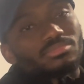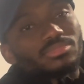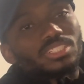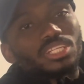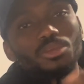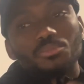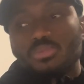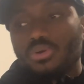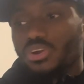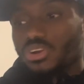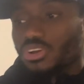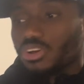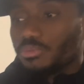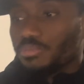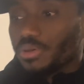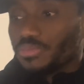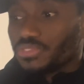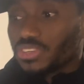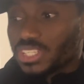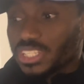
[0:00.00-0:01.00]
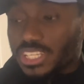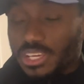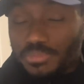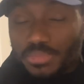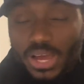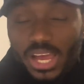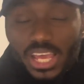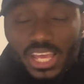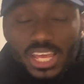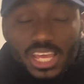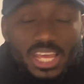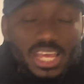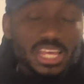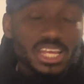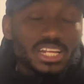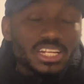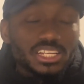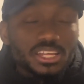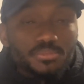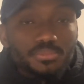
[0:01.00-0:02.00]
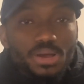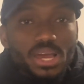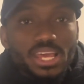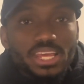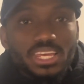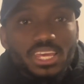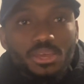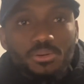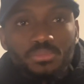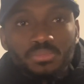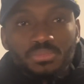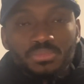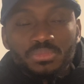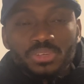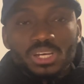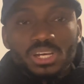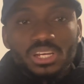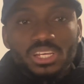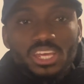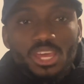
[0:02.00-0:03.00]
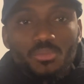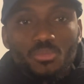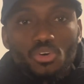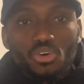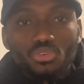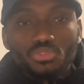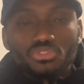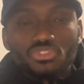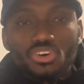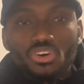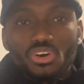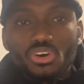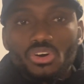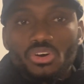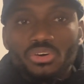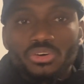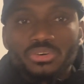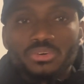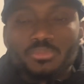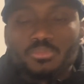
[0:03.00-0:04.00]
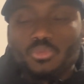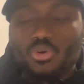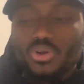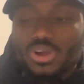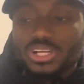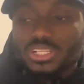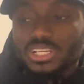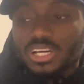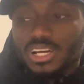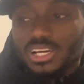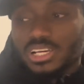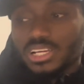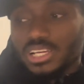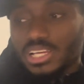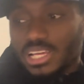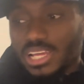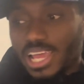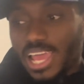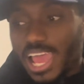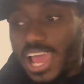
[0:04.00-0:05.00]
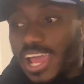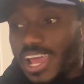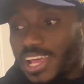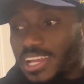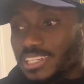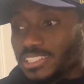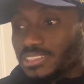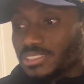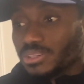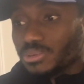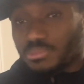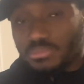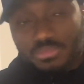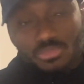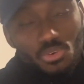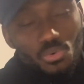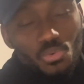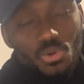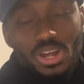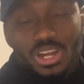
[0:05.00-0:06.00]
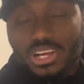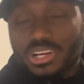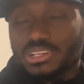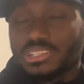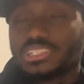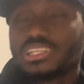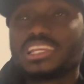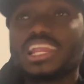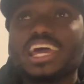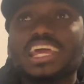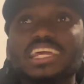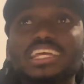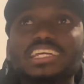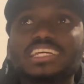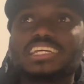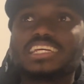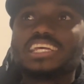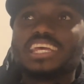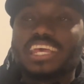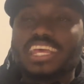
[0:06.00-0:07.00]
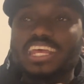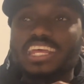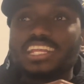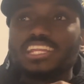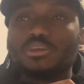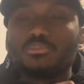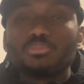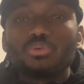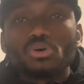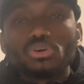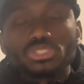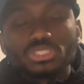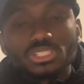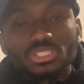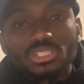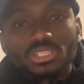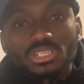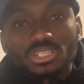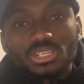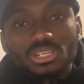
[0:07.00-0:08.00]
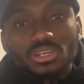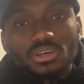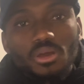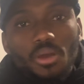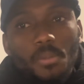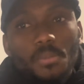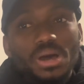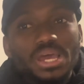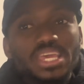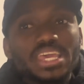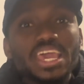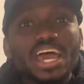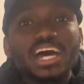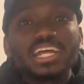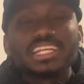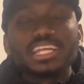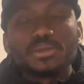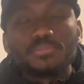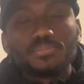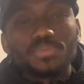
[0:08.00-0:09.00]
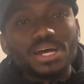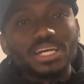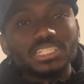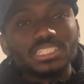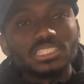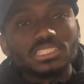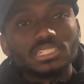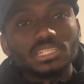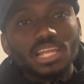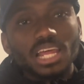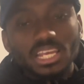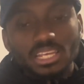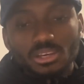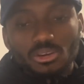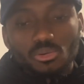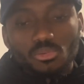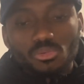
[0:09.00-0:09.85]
he brought on Memphis Depay. Depay came on for Morata, and like he hit the post, but he had the impact. Like